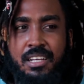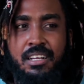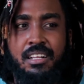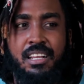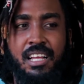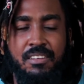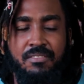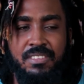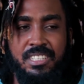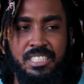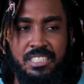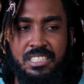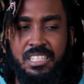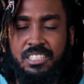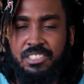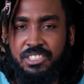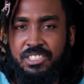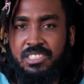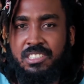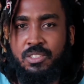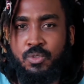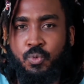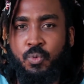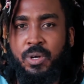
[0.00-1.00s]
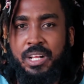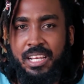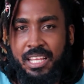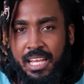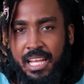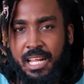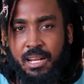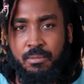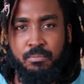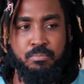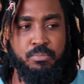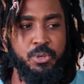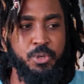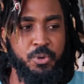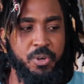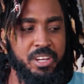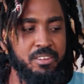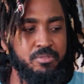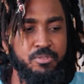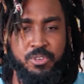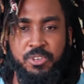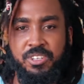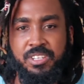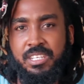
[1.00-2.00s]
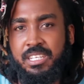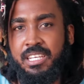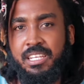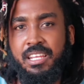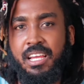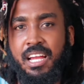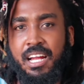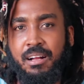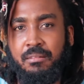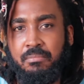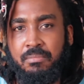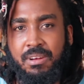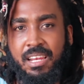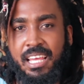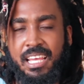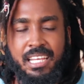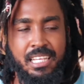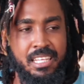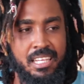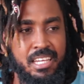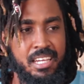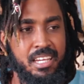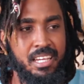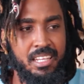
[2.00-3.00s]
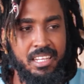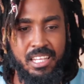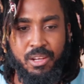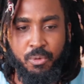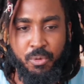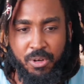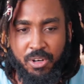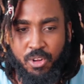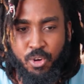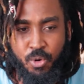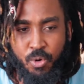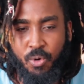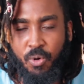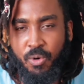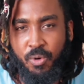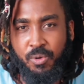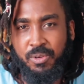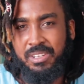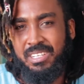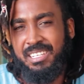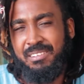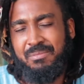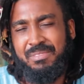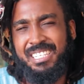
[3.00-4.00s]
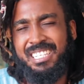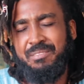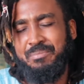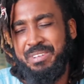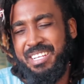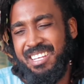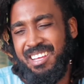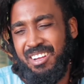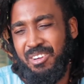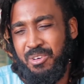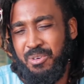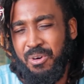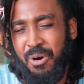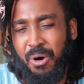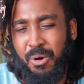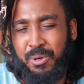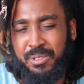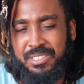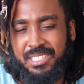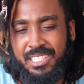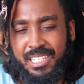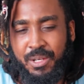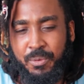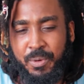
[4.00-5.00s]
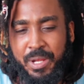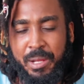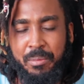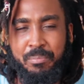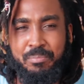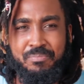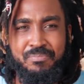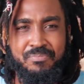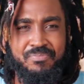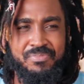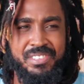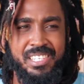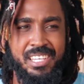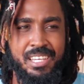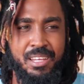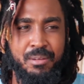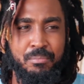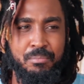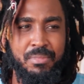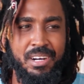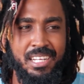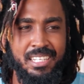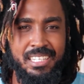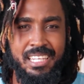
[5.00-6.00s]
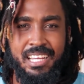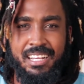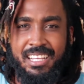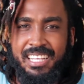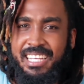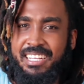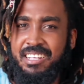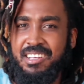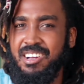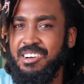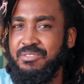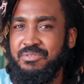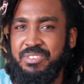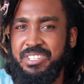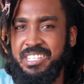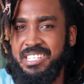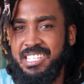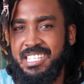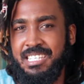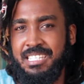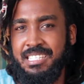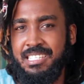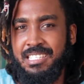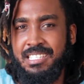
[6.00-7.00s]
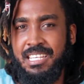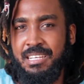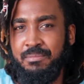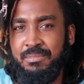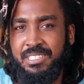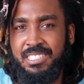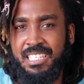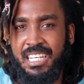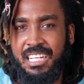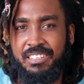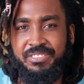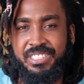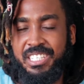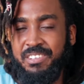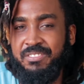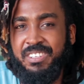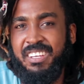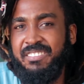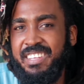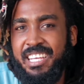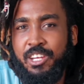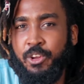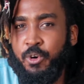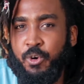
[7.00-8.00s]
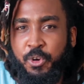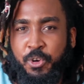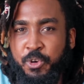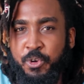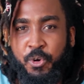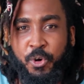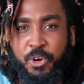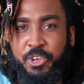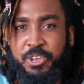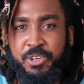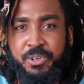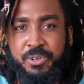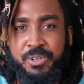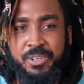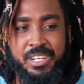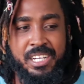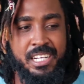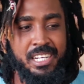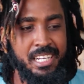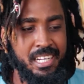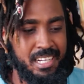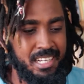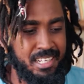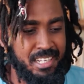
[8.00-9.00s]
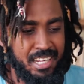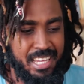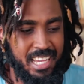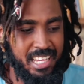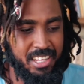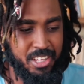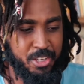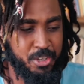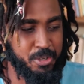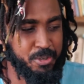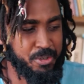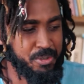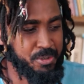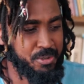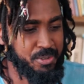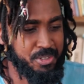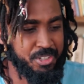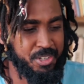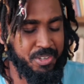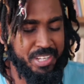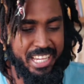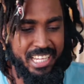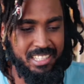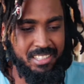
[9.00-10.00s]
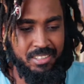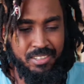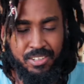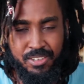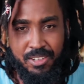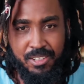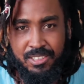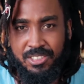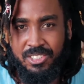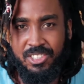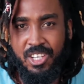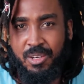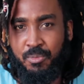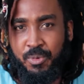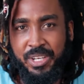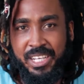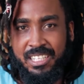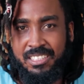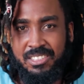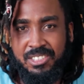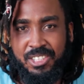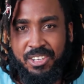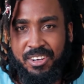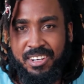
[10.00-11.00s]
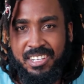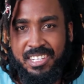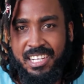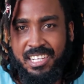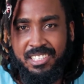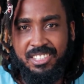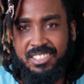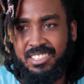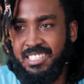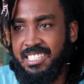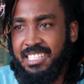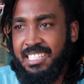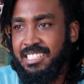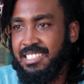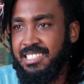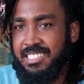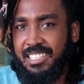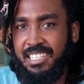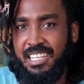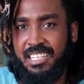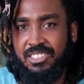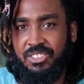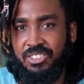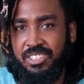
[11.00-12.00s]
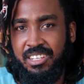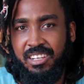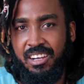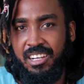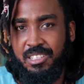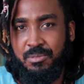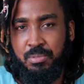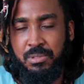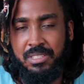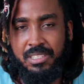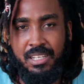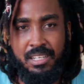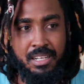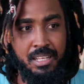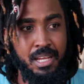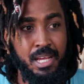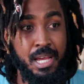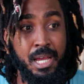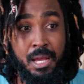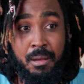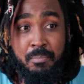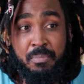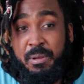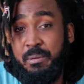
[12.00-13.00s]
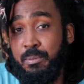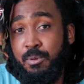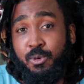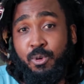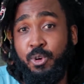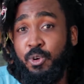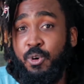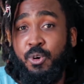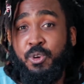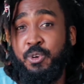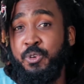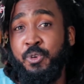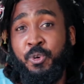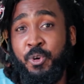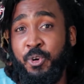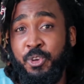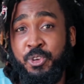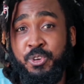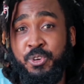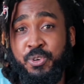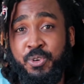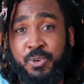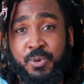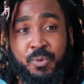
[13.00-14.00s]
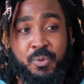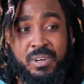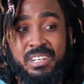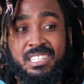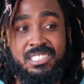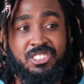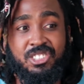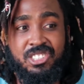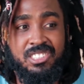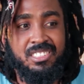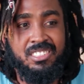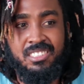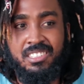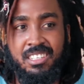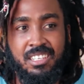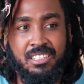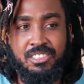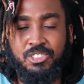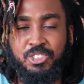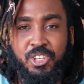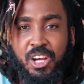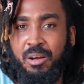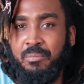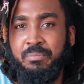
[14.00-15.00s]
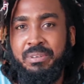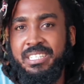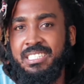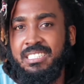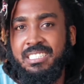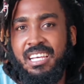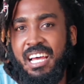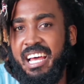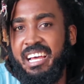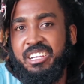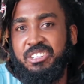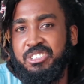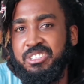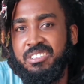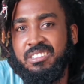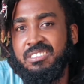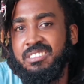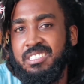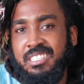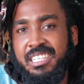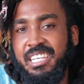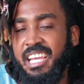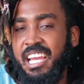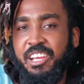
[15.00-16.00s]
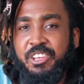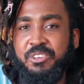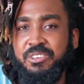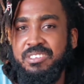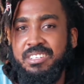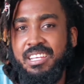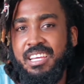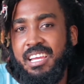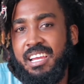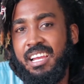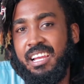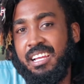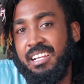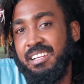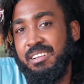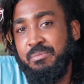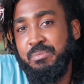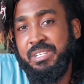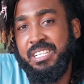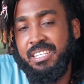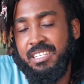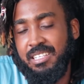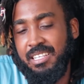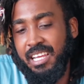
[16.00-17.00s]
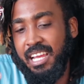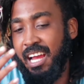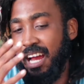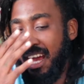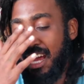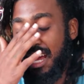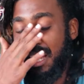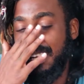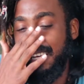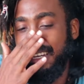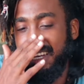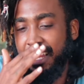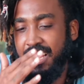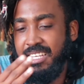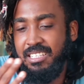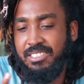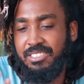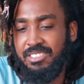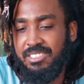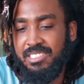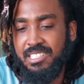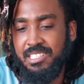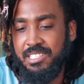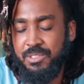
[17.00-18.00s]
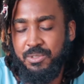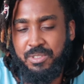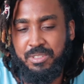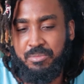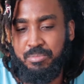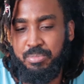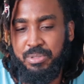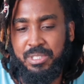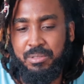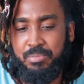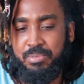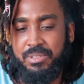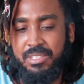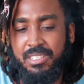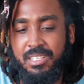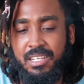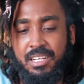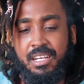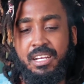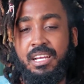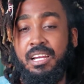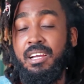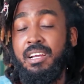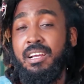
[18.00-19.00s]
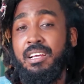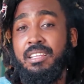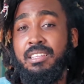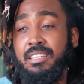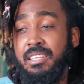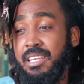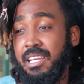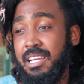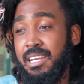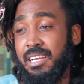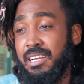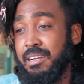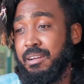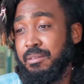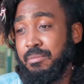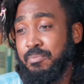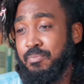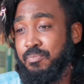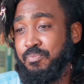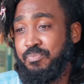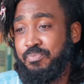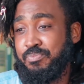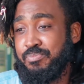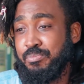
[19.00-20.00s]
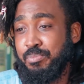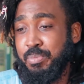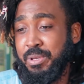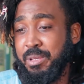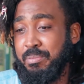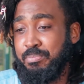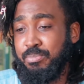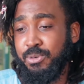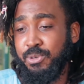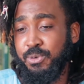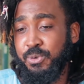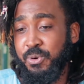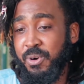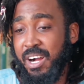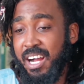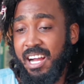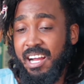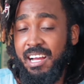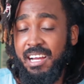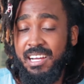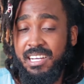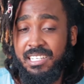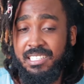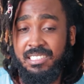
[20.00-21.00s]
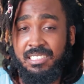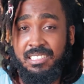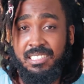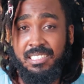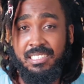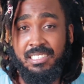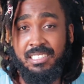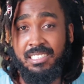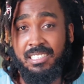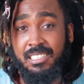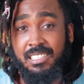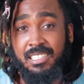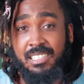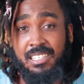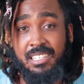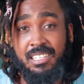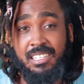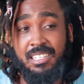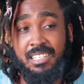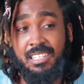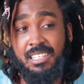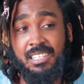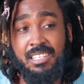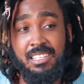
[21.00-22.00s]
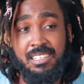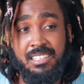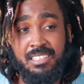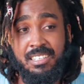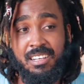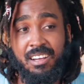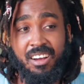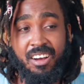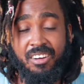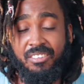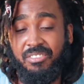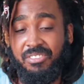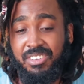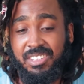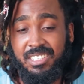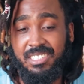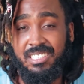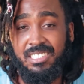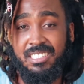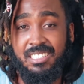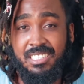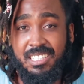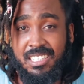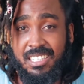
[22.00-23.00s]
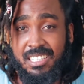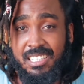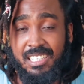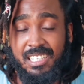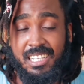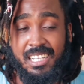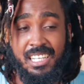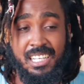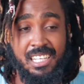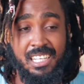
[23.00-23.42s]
Like Vincentians will help you if you need help. Like they will go. They may not go out of the way, but they'll inconvenience themselves. Even if they don't know you, and like you get hurt somewhere in town and you need to get to the hospital, people who don't know you will just jump into action to get you there. I mean, they are nice, genuine people. They are people who aren't, obviously.